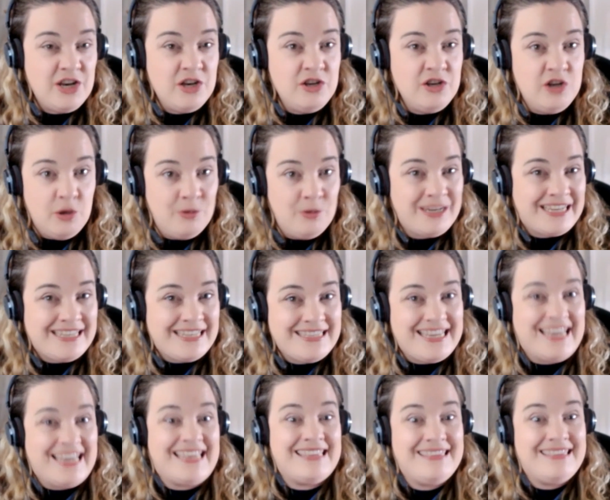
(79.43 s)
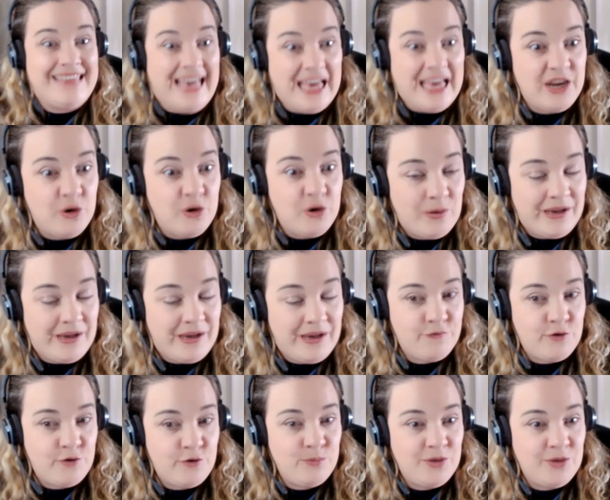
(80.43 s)
no one can take that away
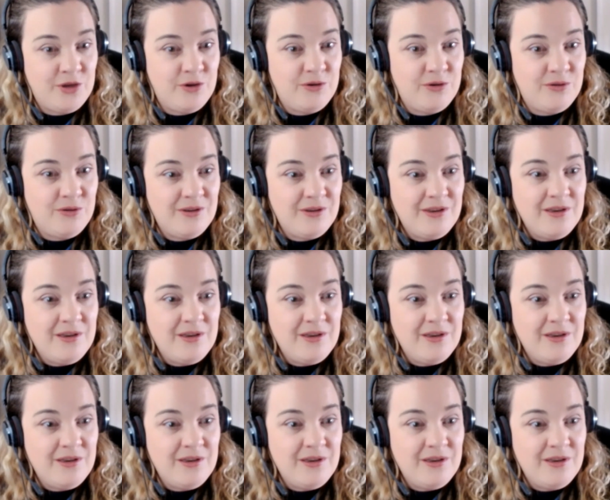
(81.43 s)
from you.